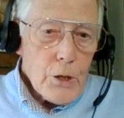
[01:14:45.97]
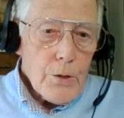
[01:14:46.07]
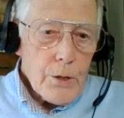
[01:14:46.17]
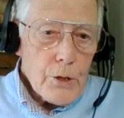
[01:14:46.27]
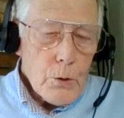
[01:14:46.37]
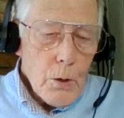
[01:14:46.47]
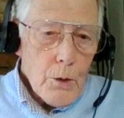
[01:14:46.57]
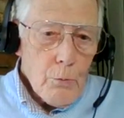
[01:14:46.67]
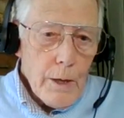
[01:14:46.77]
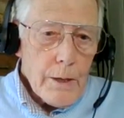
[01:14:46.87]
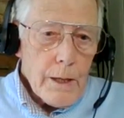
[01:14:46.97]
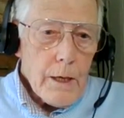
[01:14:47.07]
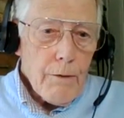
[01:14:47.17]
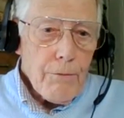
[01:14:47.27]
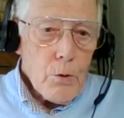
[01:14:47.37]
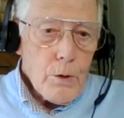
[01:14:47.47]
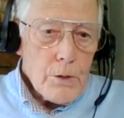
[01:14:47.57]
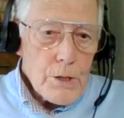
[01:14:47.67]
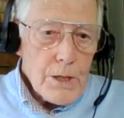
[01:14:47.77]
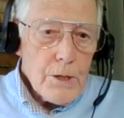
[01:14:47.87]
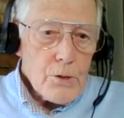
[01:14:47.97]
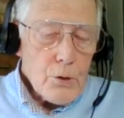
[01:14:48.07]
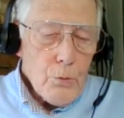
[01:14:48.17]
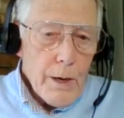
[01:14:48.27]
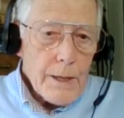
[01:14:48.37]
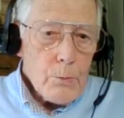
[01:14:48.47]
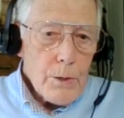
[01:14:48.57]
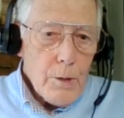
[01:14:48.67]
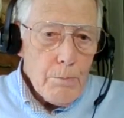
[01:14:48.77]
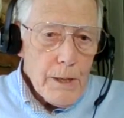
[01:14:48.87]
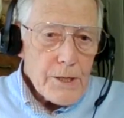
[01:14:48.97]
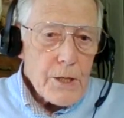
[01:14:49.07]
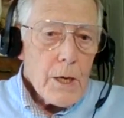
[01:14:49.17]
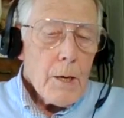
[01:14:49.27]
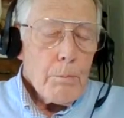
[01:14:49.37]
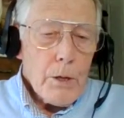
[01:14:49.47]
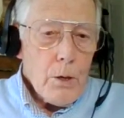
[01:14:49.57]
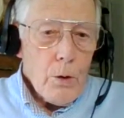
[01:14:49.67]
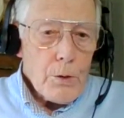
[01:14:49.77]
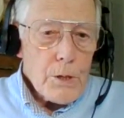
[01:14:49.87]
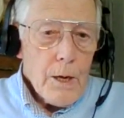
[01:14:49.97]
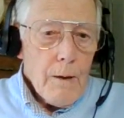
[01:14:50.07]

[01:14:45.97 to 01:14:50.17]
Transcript: that you are running if you continue to ride with a bit, because